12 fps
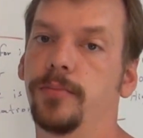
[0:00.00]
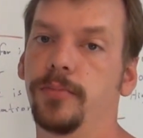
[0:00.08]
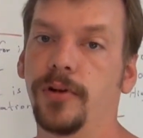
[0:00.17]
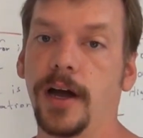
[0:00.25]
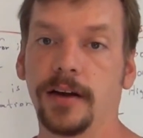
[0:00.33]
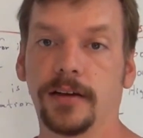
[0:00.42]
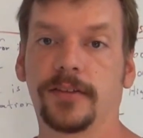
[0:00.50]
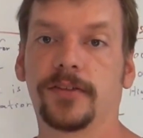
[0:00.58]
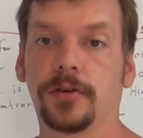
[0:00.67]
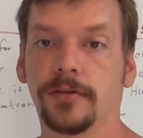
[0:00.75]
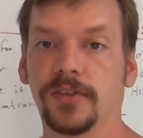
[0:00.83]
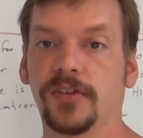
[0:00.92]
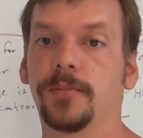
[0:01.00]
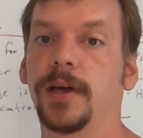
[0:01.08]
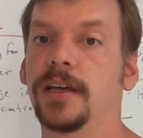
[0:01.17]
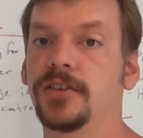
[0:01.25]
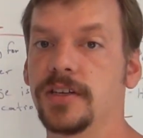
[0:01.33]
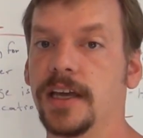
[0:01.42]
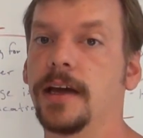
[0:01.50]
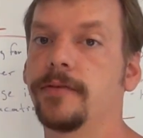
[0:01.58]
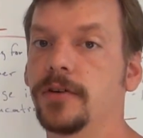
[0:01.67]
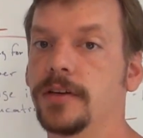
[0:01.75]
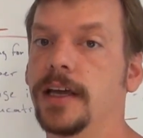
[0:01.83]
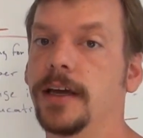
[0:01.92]
product services page day
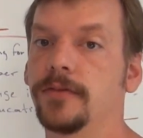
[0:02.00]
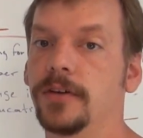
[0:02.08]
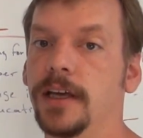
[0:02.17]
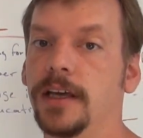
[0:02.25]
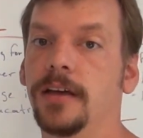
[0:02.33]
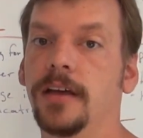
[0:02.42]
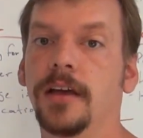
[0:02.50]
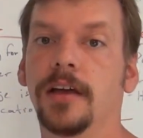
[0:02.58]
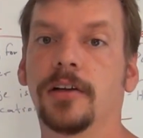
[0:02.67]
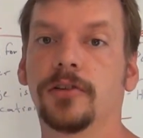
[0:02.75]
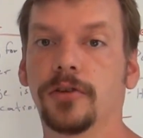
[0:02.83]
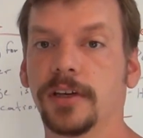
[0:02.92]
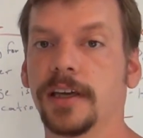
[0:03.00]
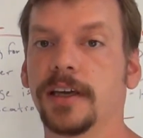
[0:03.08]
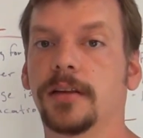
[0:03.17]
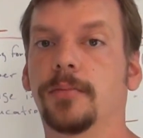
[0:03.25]
after day after day, looking at the